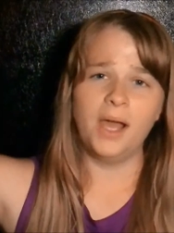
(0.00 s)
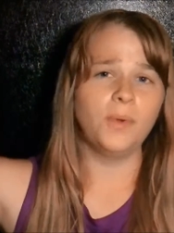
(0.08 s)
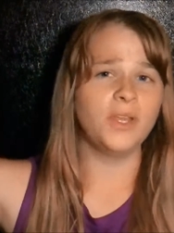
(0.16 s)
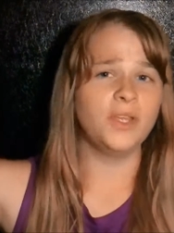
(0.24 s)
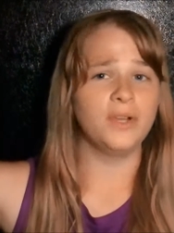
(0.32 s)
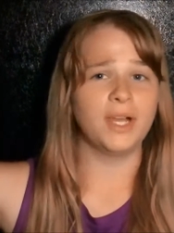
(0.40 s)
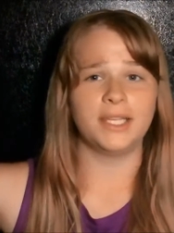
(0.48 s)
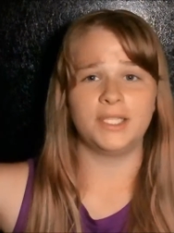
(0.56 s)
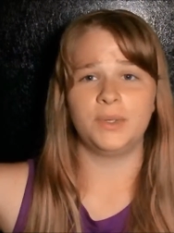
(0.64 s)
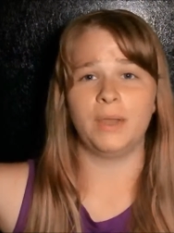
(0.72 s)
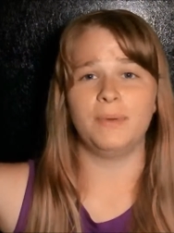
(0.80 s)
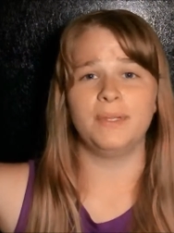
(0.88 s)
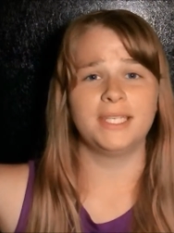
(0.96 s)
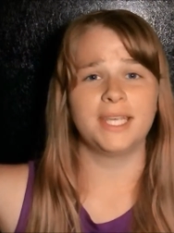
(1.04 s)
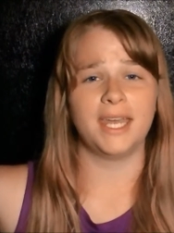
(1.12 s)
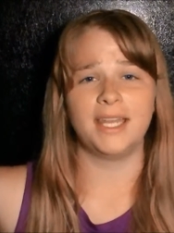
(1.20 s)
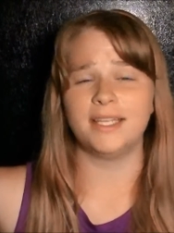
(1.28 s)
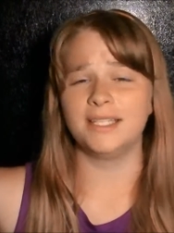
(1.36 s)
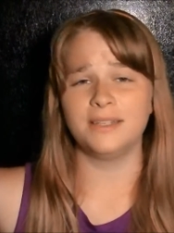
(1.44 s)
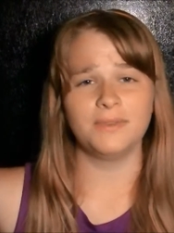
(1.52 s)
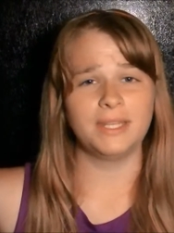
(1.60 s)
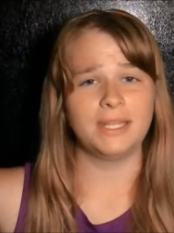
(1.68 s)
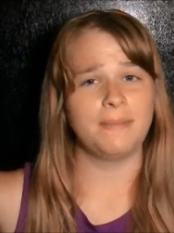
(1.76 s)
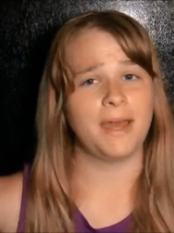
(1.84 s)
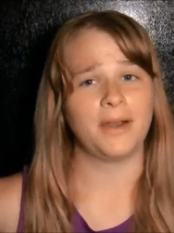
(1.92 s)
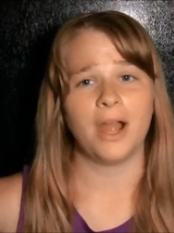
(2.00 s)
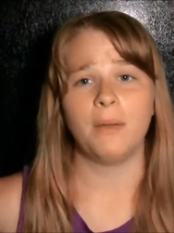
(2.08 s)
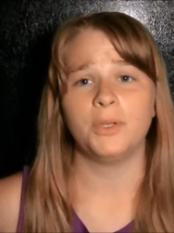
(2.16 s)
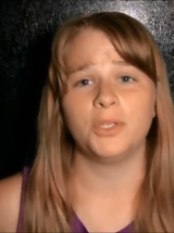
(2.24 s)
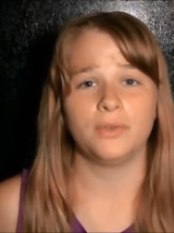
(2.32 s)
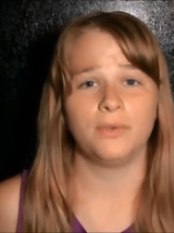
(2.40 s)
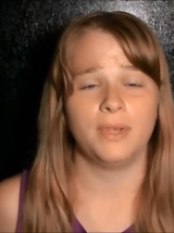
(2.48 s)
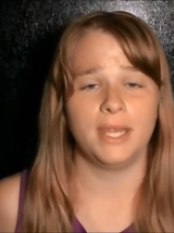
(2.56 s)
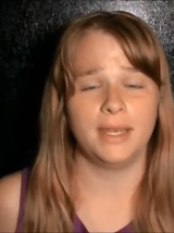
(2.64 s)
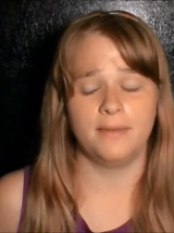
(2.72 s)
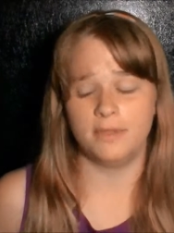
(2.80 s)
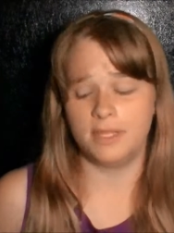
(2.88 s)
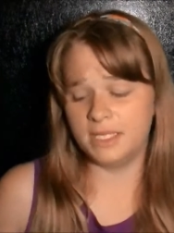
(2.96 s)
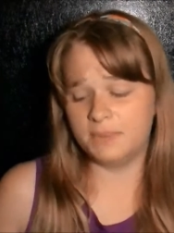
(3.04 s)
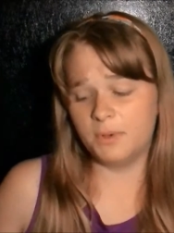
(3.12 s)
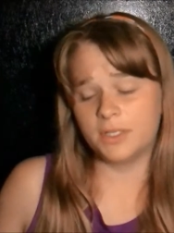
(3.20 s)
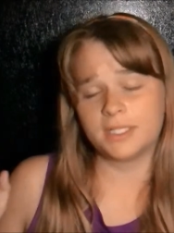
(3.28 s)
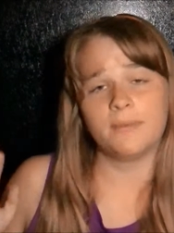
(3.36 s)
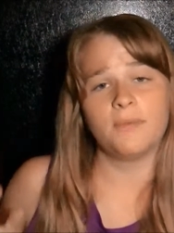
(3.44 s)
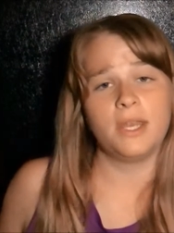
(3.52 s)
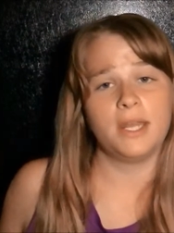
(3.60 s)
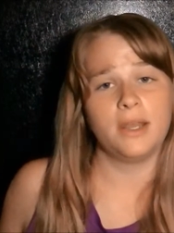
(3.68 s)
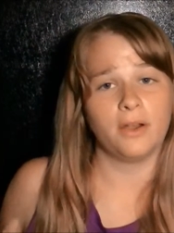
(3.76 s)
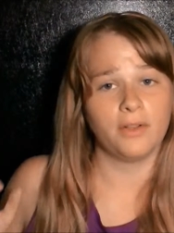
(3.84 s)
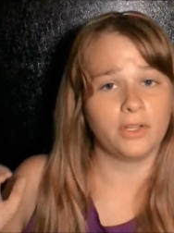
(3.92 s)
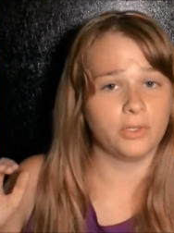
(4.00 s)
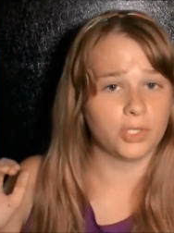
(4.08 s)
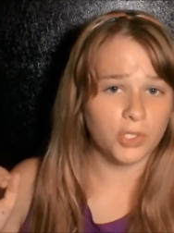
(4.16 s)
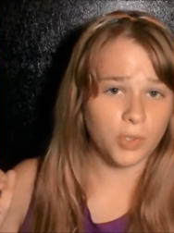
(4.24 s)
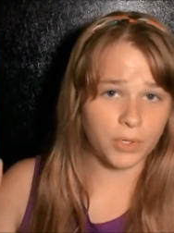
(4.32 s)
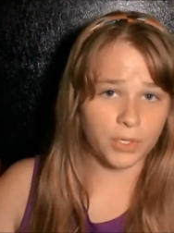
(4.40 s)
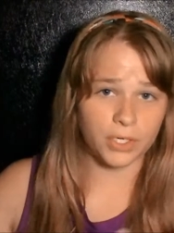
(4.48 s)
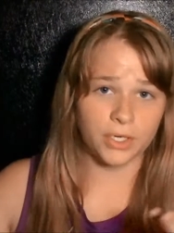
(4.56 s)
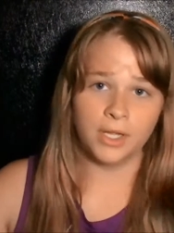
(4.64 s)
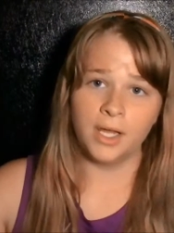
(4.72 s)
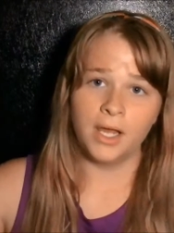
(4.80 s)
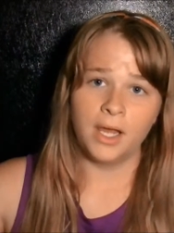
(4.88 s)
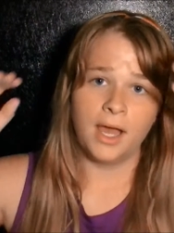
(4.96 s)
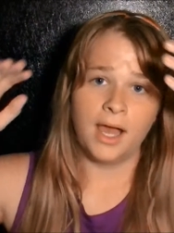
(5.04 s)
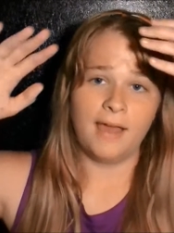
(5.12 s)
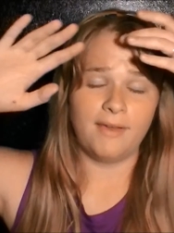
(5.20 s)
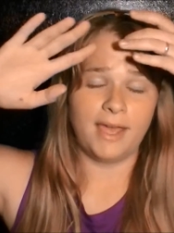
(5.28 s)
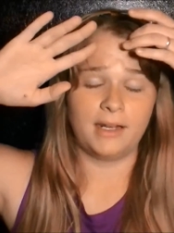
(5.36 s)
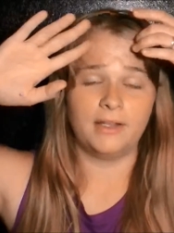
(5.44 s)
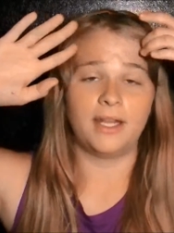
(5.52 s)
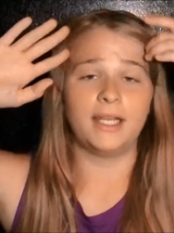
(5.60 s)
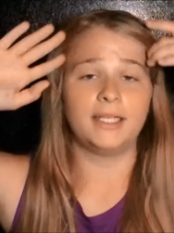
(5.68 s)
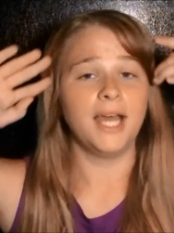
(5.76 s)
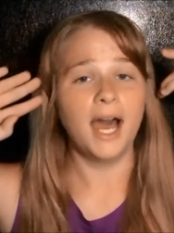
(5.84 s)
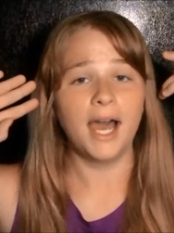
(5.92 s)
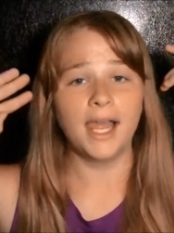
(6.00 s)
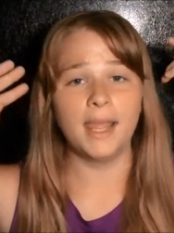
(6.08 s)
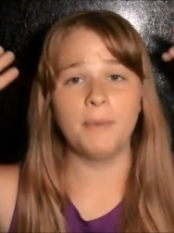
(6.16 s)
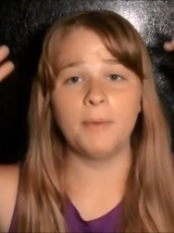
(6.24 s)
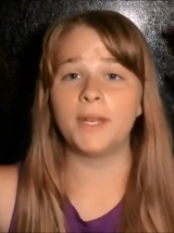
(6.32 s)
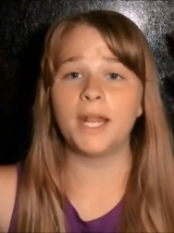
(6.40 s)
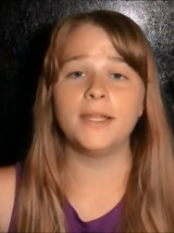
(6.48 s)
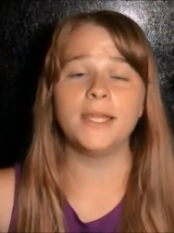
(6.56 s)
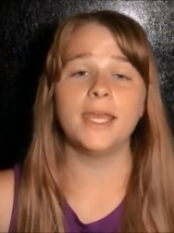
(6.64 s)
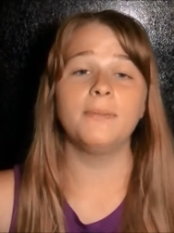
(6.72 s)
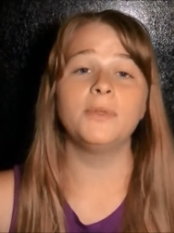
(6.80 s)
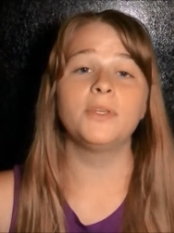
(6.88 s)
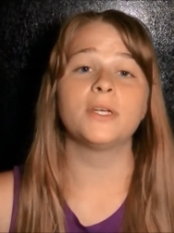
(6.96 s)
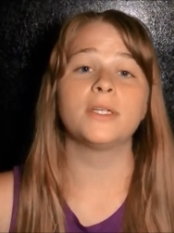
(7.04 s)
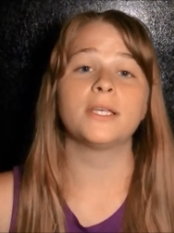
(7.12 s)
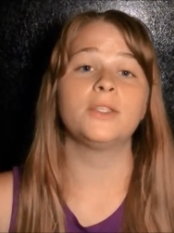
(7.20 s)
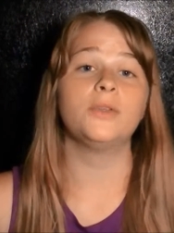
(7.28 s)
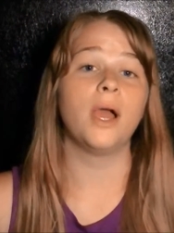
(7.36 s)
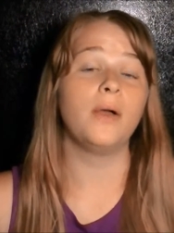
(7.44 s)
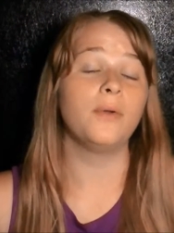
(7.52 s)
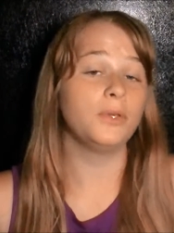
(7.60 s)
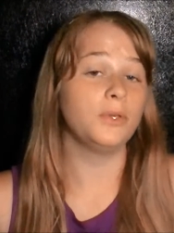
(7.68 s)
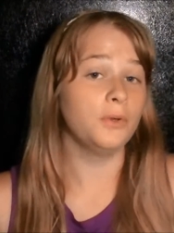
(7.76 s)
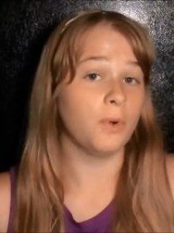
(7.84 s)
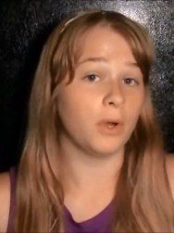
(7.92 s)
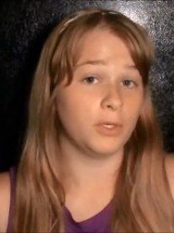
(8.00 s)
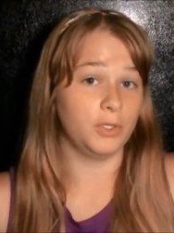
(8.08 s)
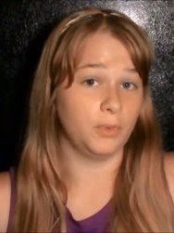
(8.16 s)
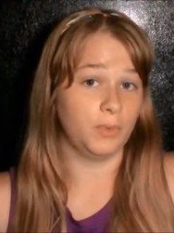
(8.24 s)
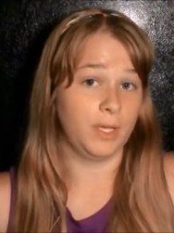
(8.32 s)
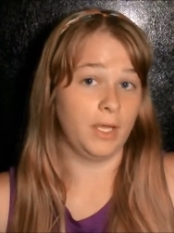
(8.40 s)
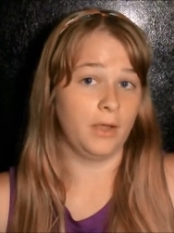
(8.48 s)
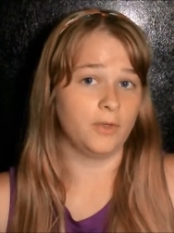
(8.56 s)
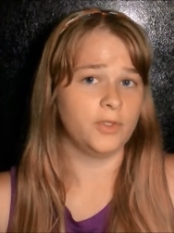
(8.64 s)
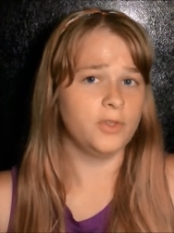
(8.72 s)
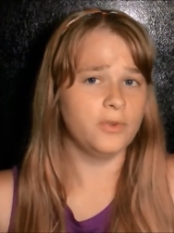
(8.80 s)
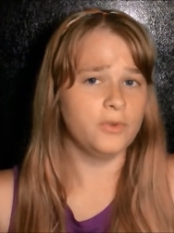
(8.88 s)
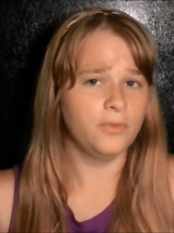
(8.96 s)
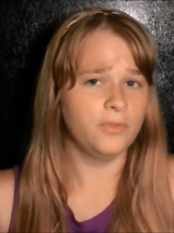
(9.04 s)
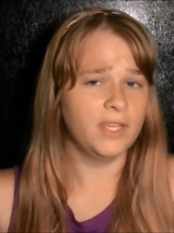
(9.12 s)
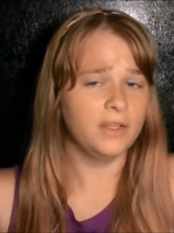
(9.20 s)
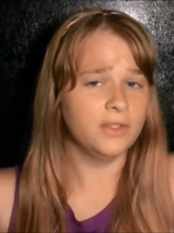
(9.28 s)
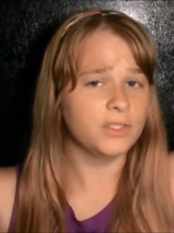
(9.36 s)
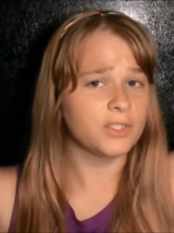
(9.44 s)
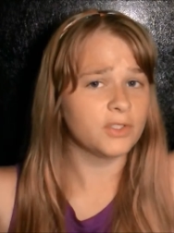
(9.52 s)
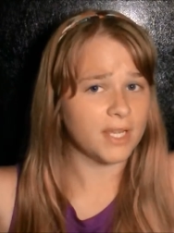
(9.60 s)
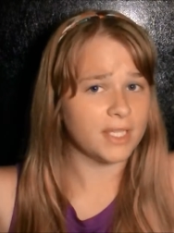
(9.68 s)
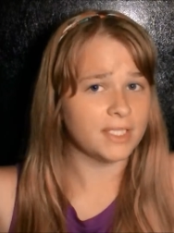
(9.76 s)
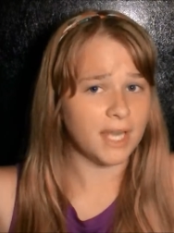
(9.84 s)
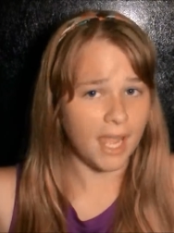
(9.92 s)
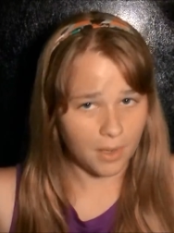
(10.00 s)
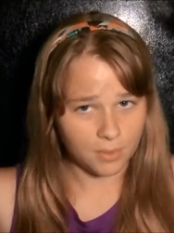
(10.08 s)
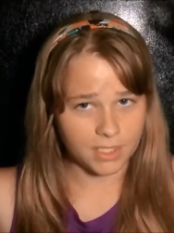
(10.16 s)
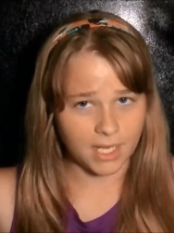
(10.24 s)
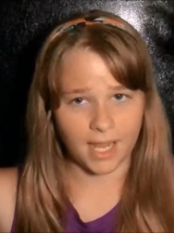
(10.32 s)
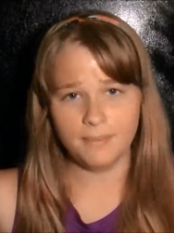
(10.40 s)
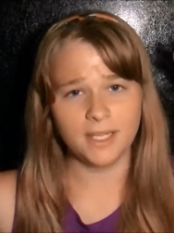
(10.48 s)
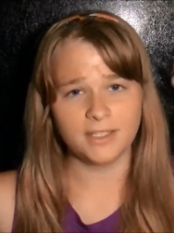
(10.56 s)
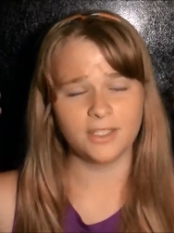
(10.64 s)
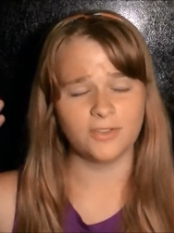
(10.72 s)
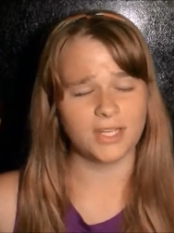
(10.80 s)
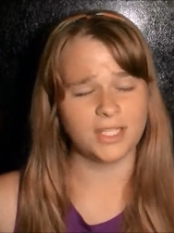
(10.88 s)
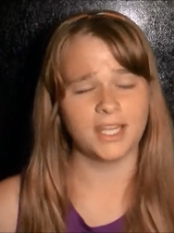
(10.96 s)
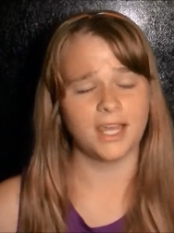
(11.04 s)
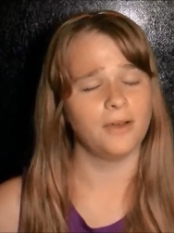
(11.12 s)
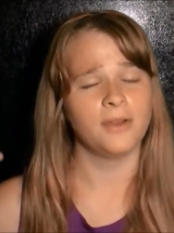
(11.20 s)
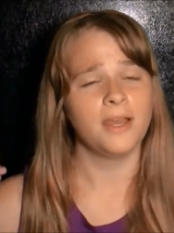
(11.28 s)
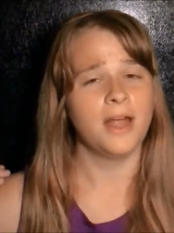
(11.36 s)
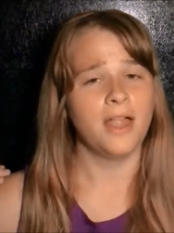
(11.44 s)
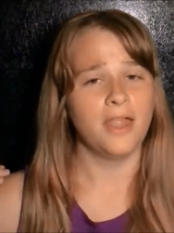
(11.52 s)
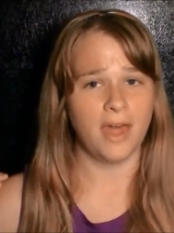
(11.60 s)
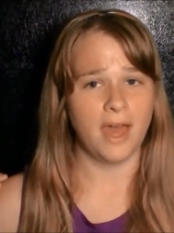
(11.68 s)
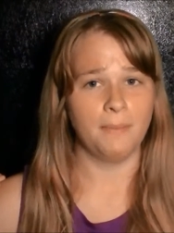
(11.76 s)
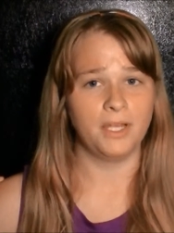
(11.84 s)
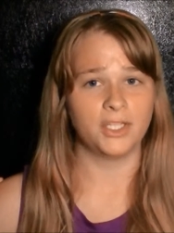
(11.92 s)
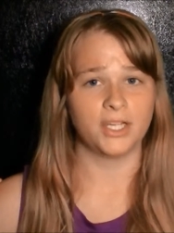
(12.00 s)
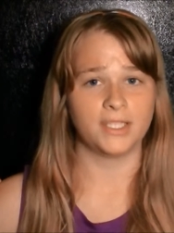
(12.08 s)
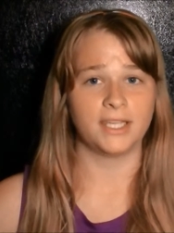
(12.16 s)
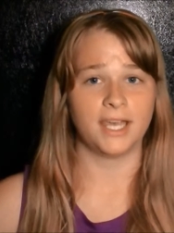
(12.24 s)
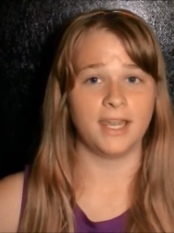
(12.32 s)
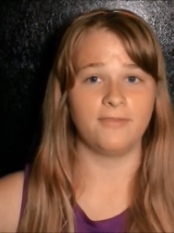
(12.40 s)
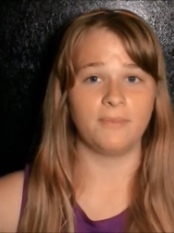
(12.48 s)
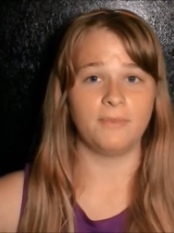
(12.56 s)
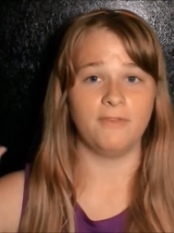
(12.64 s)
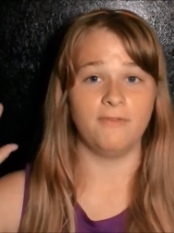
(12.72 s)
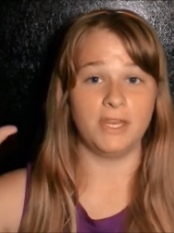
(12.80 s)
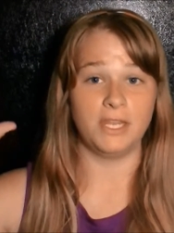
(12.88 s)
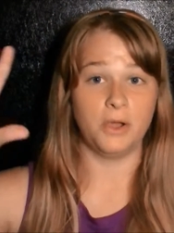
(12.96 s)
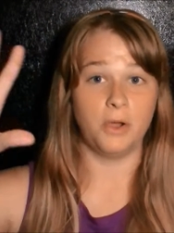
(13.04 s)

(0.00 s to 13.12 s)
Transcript: are you guys doing? Once again, it doesn't really matter how much you read. These books I'm reading are a little shorter. I've had a lot of time, but I am curious as to how you are doing. Do you feel stressed out? I'm not stressed out that much aside from the video